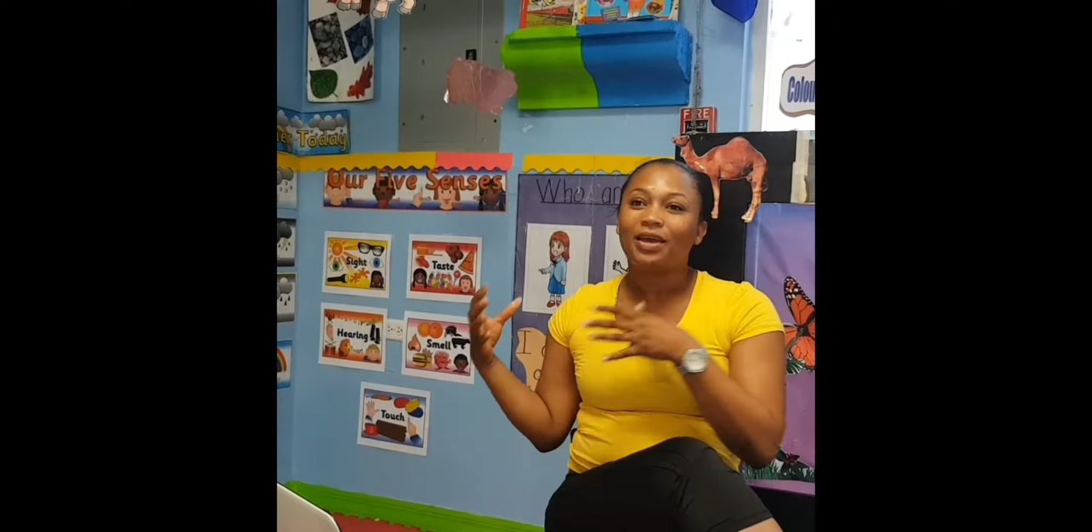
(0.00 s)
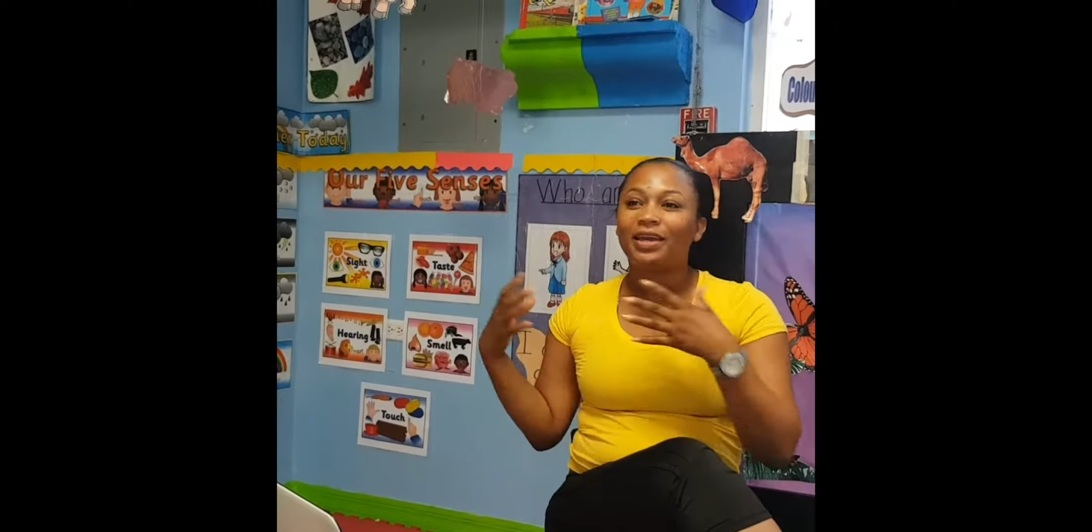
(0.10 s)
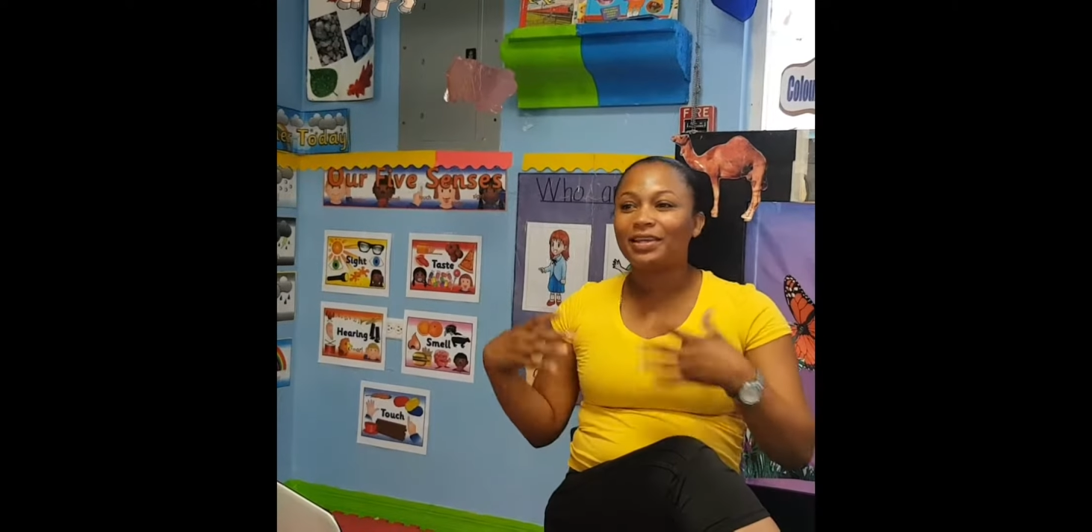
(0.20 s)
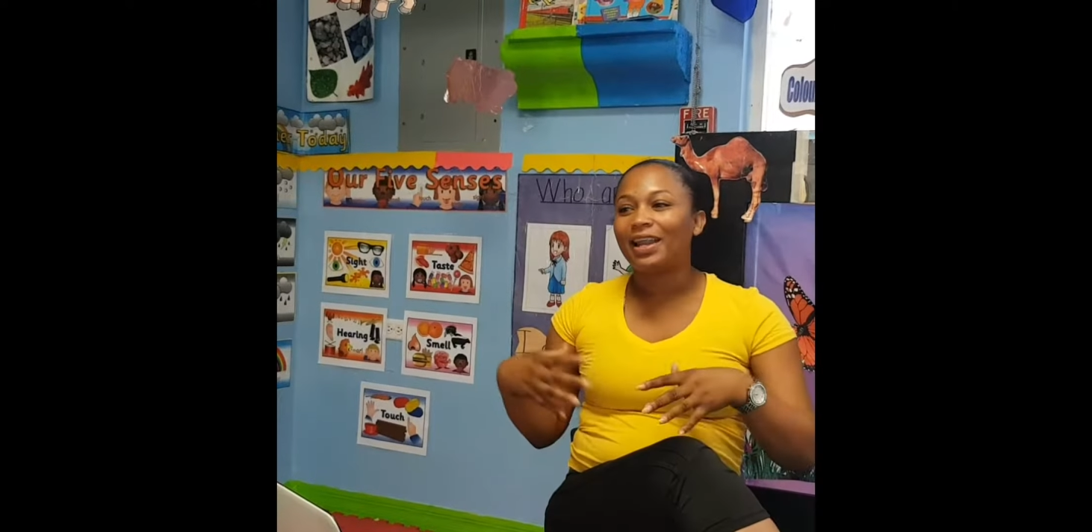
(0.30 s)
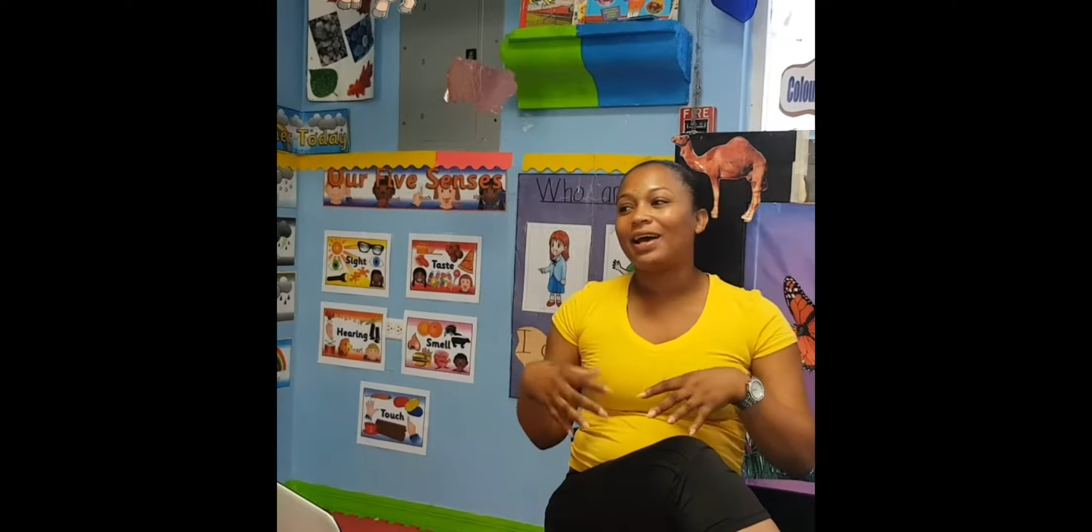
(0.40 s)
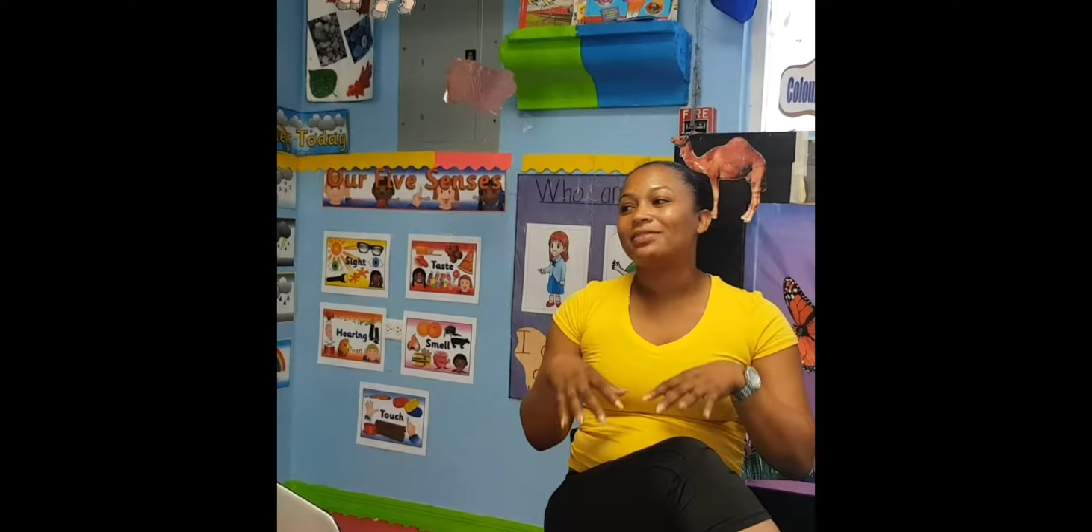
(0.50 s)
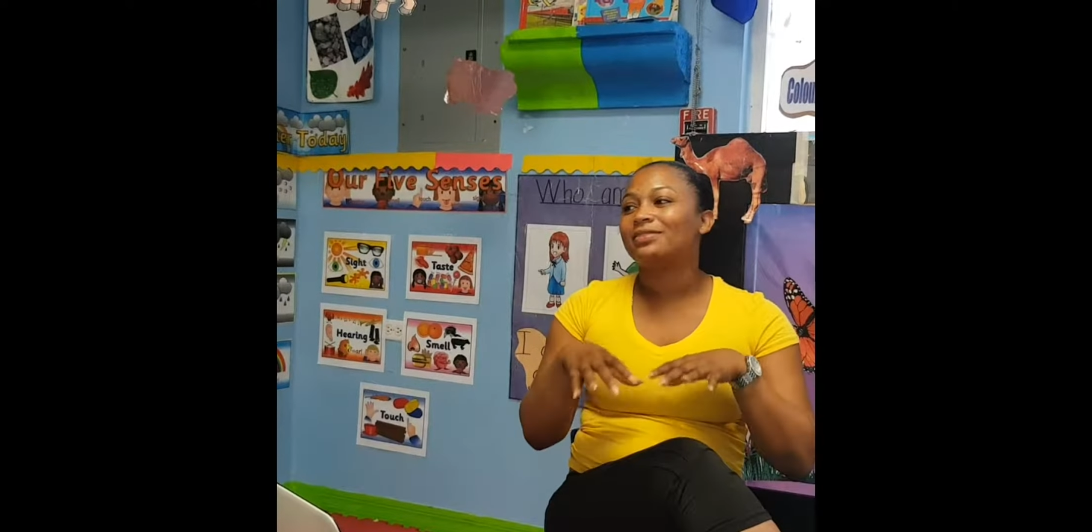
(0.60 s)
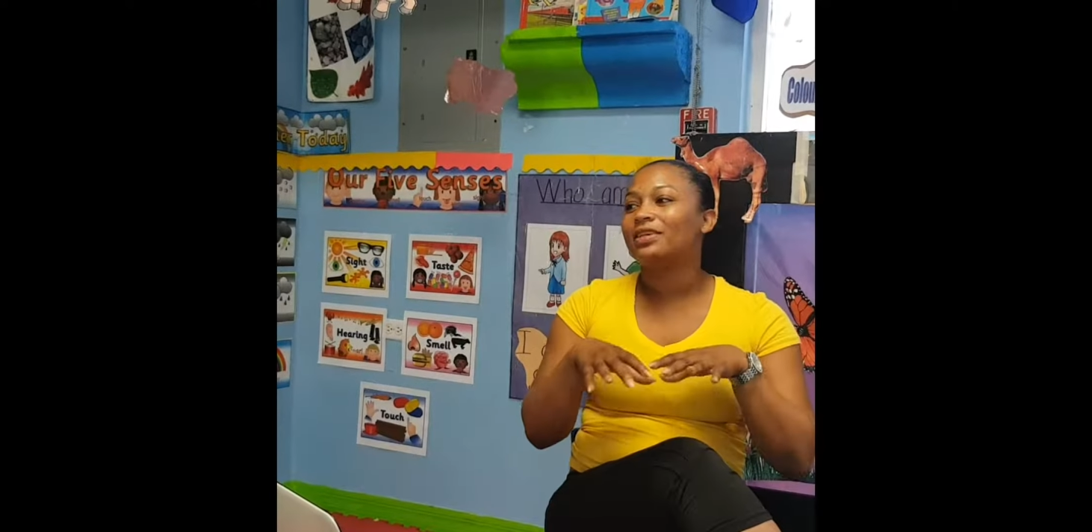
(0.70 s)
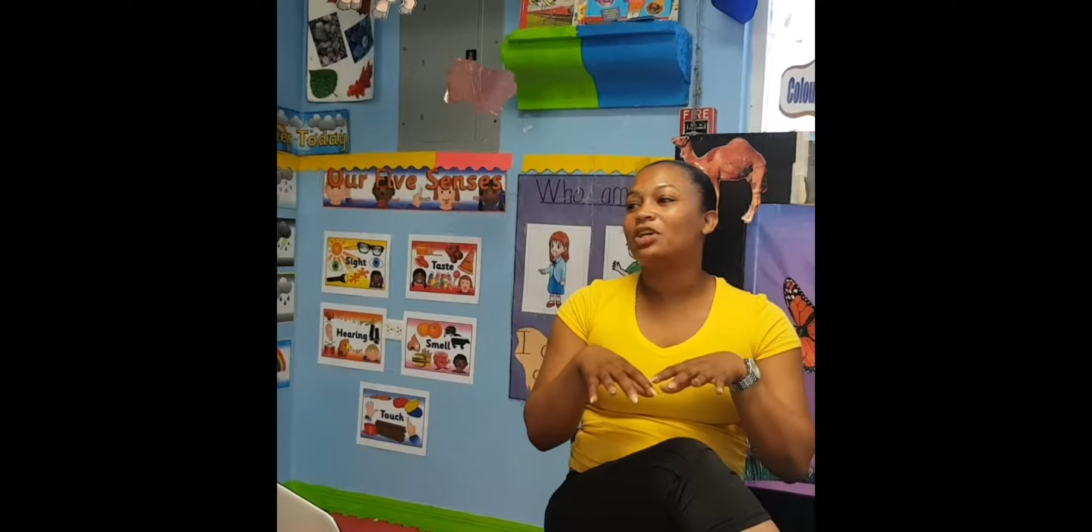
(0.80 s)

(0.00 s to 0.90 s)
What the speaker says: in the class.